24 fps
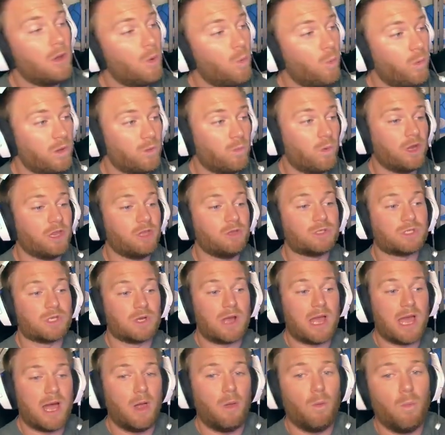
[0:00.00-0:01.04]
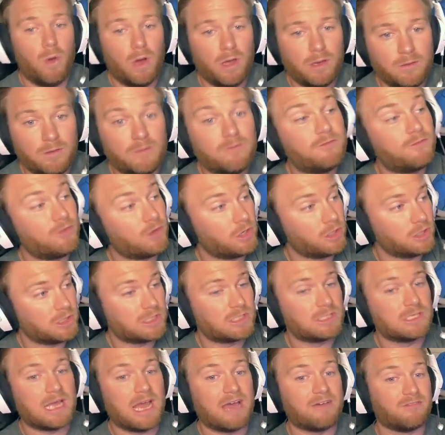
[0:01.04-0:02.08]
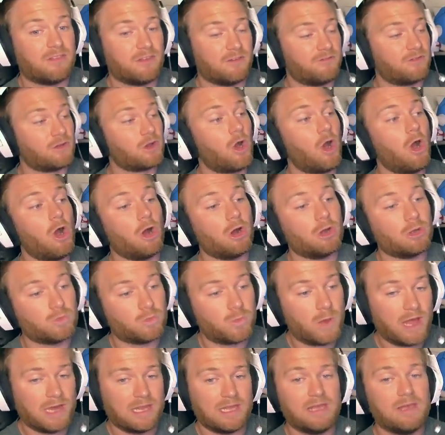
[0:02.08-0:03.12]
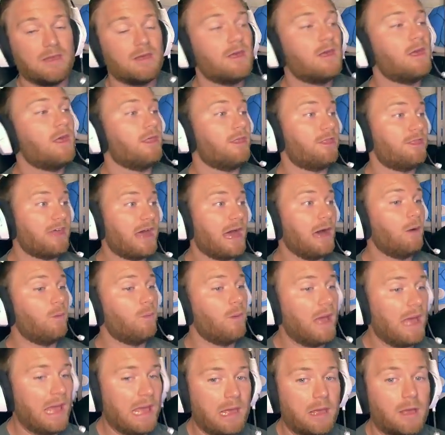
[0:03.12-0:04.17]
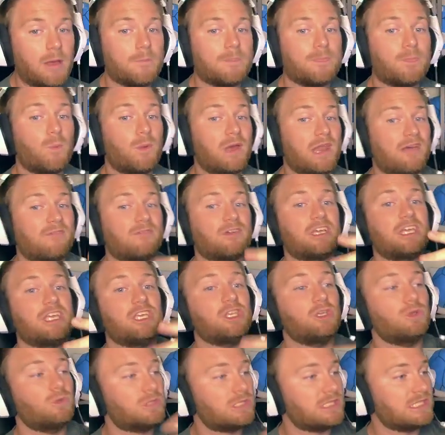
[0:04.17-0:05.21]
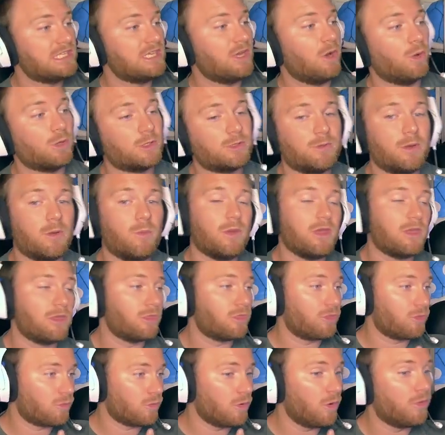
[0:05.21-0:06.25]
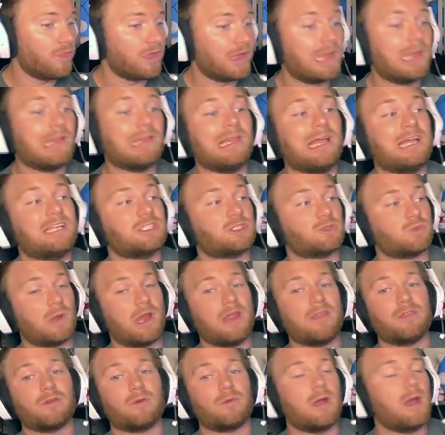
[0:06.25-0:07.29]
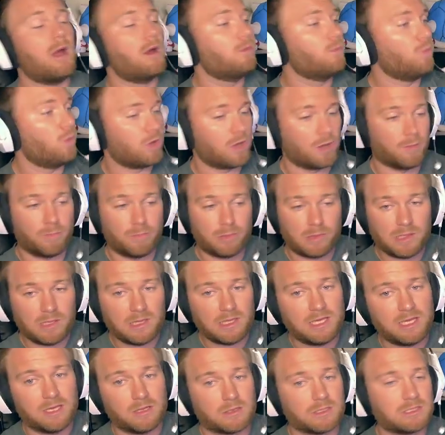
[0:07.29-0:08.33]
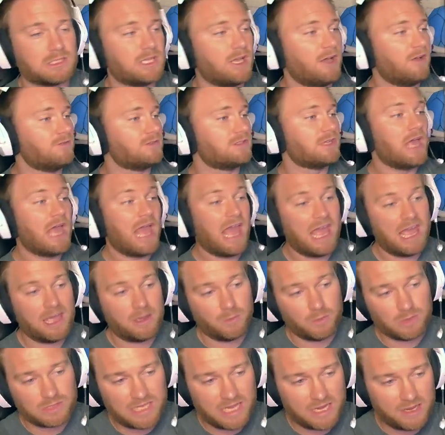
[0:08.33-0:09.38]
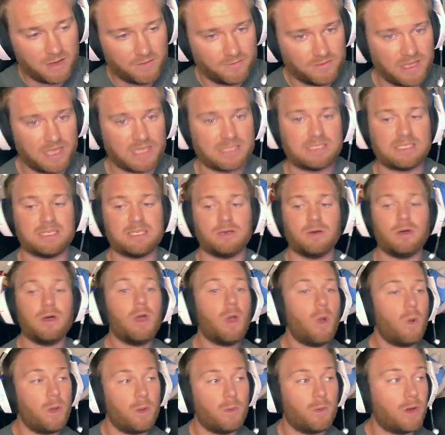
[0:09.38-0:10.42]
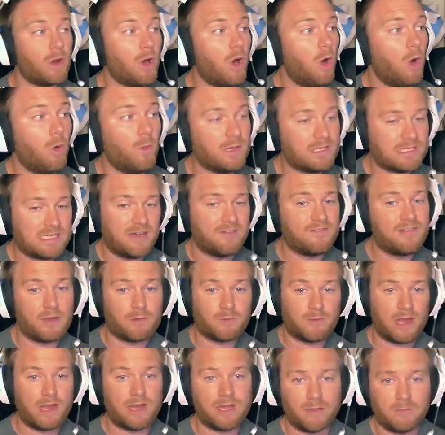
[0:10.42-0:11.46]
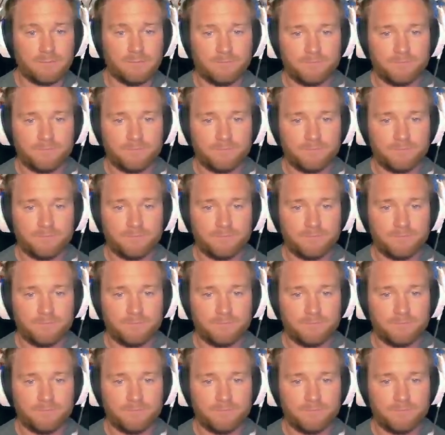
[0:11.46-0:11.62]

We want to use our L1 first. Have the card ready. That way, whenever he uses the ultimate, we can throw the cleanse right at the ground. We'll completely heal ourselves, and we'll take off the anti-heal. We want to always have that ready.